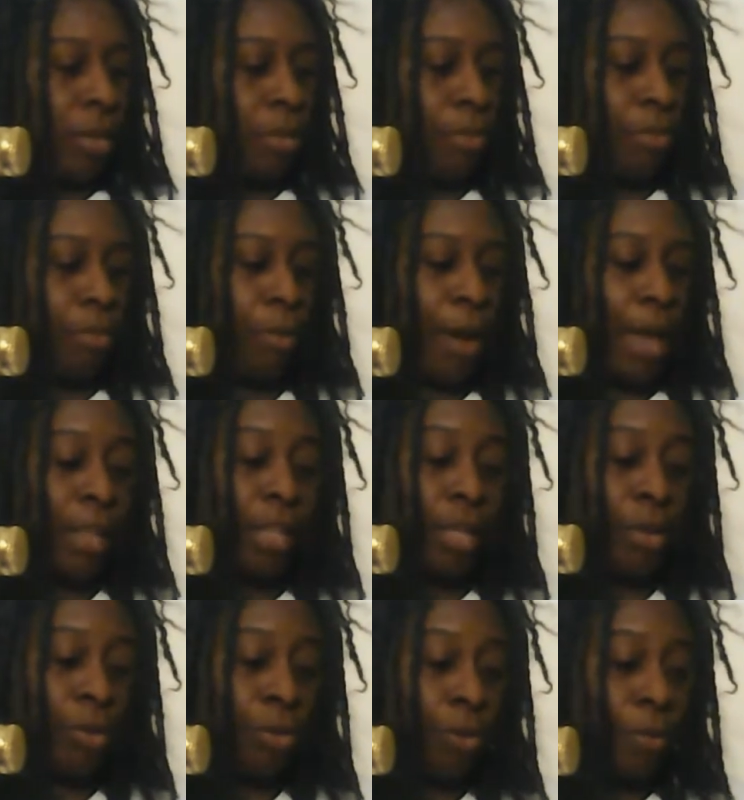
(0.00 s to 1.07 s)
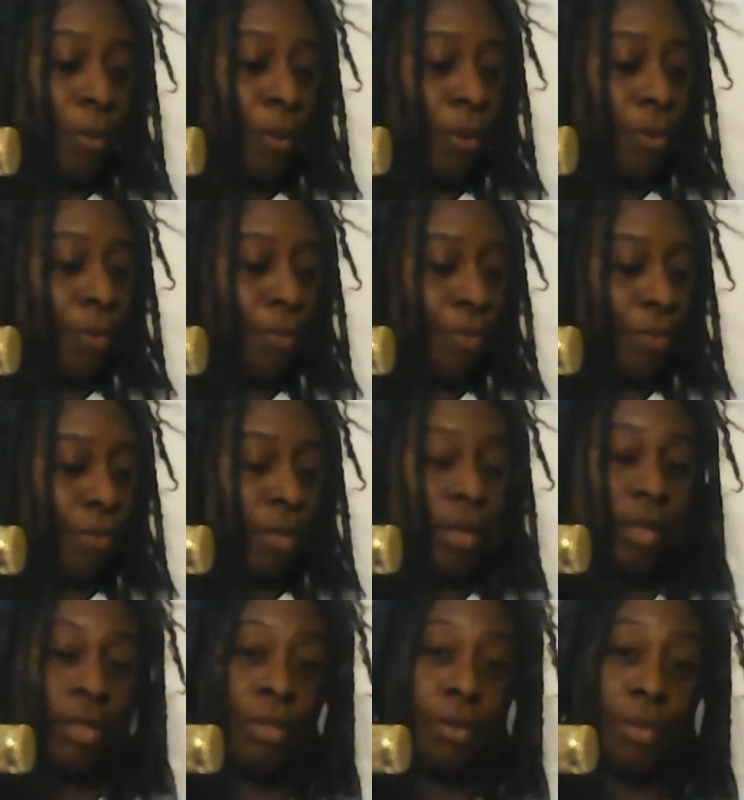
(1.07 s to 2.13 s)
Bradley Cooper,
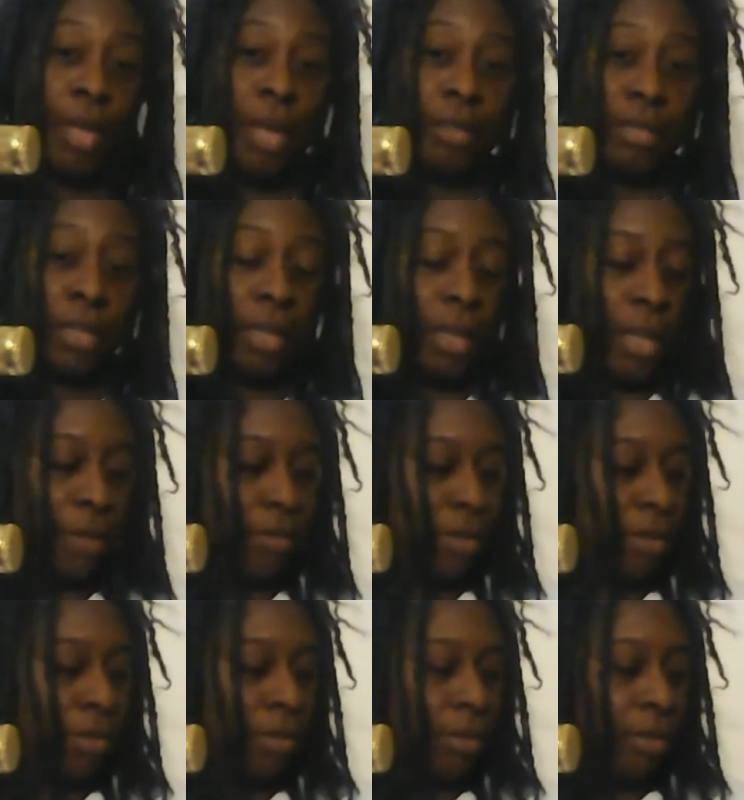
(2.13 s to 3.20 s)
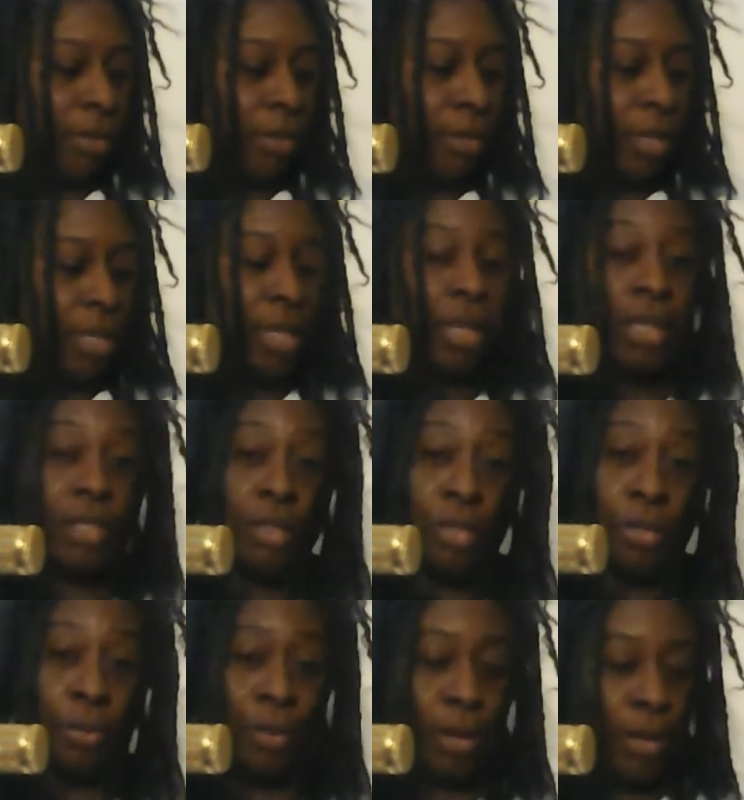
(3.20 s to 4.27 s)
2011, he gets a
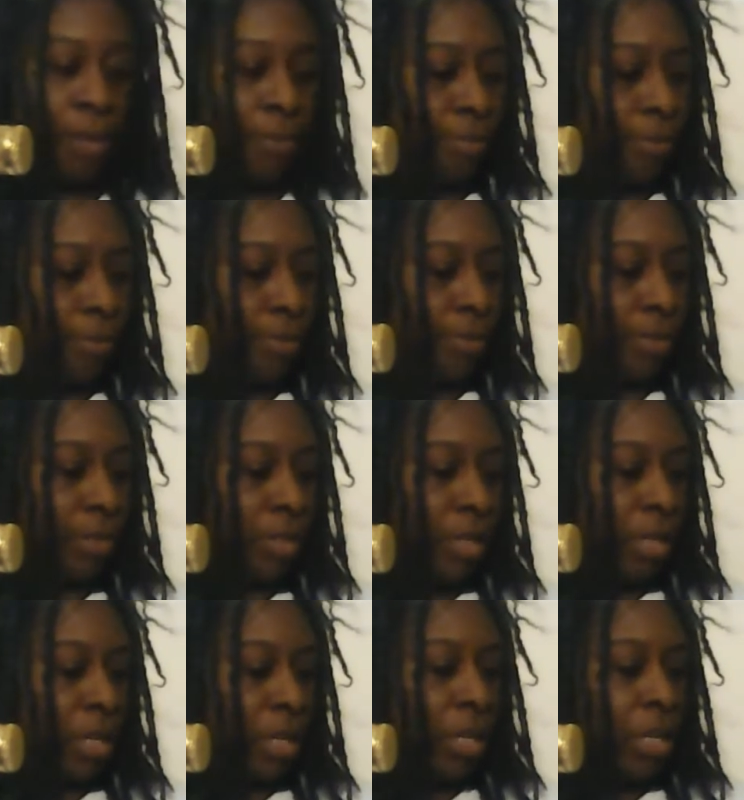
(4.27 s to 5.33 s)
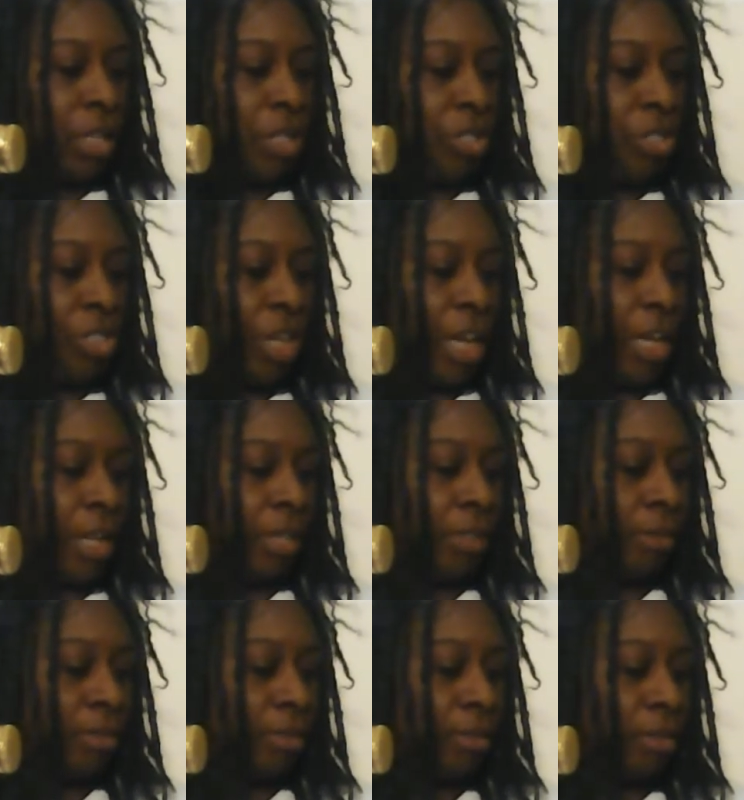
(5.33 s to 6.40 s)
3.
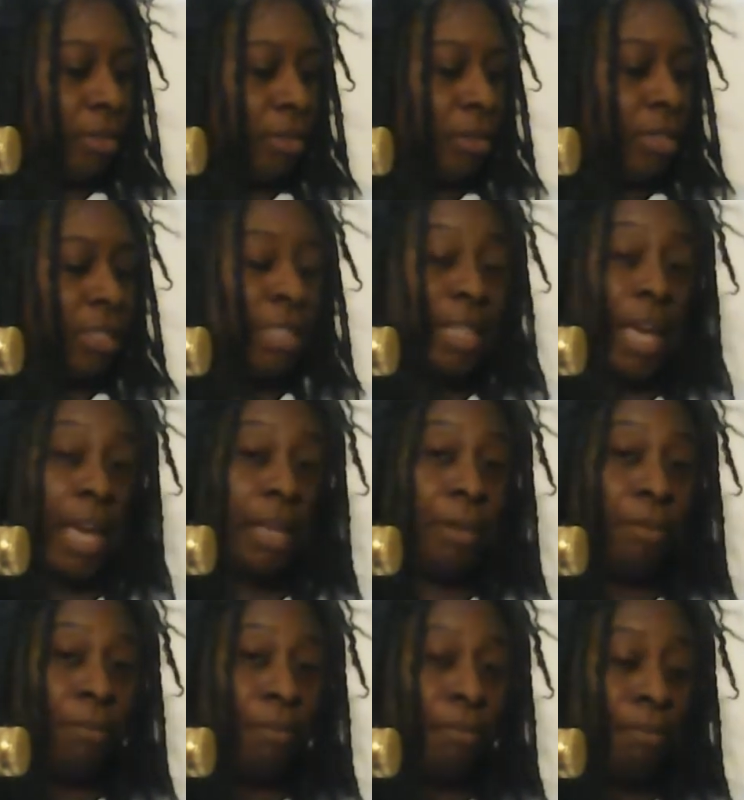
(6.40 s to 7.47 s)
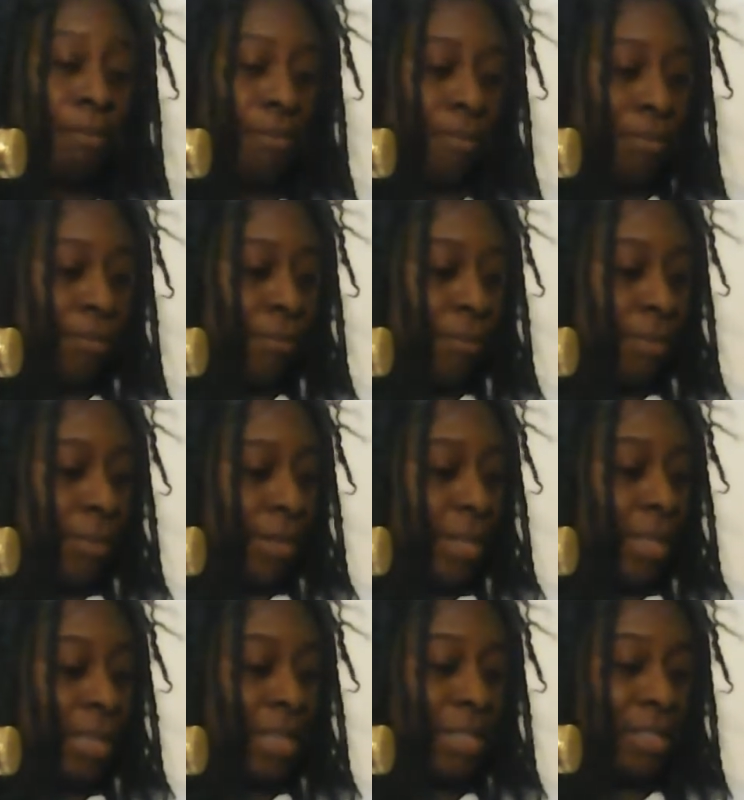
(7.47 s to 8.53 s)
Channing Tatum,
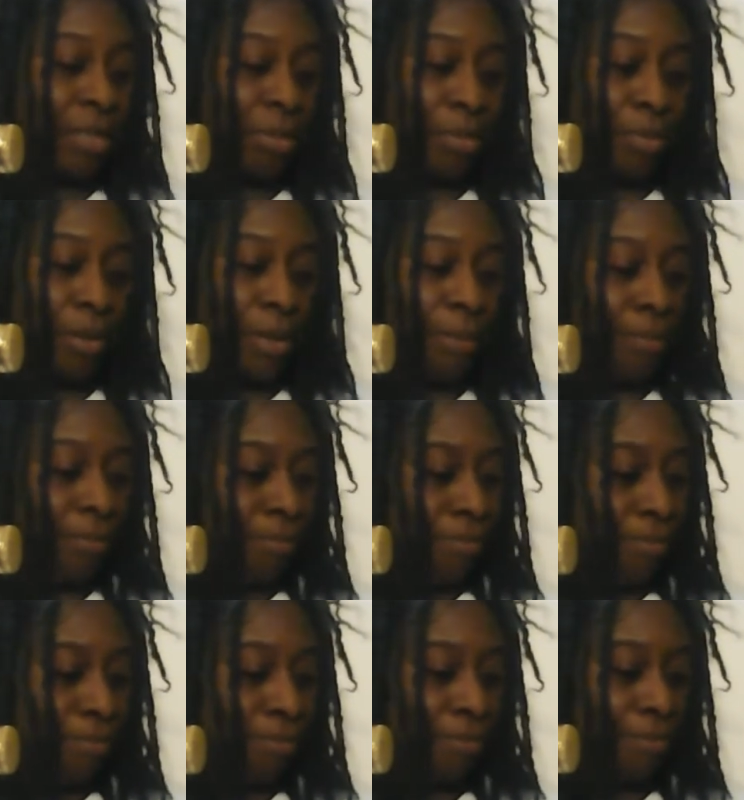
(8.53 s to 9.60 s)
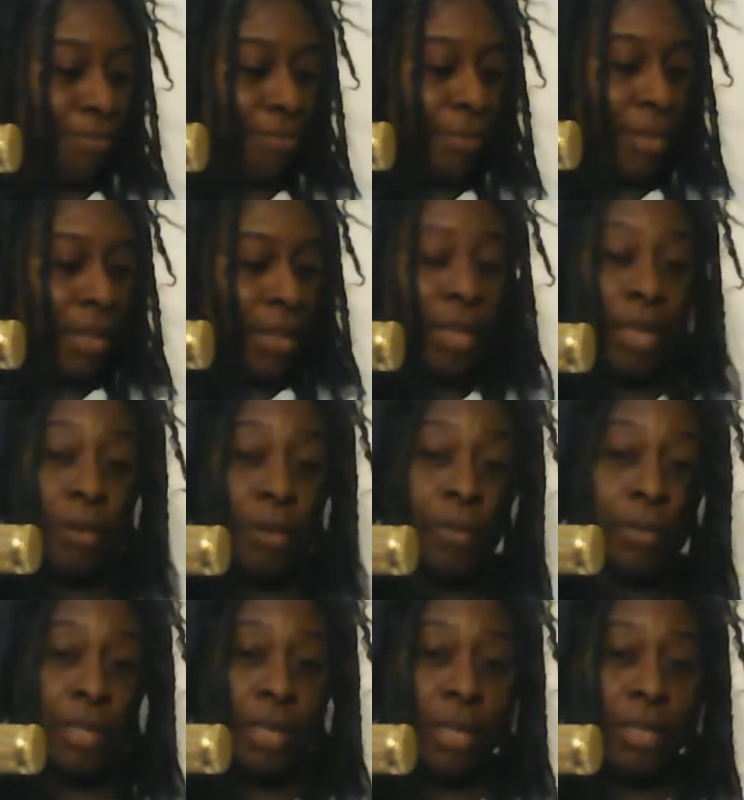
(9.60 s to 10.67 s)
he gets a 3. He
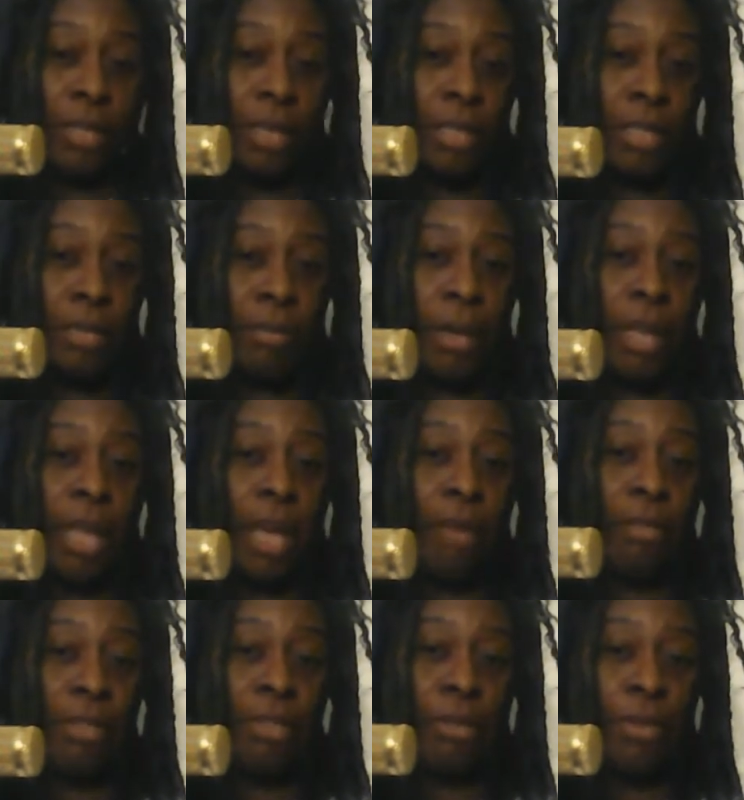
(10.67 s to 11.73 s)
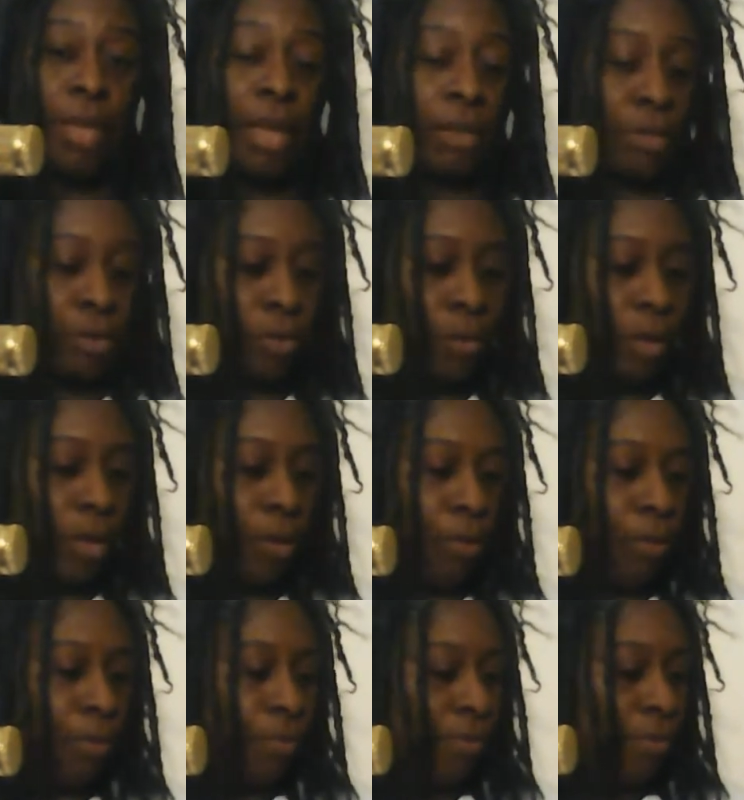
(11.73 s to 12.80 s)
was Sexiest Man Alive in 2012.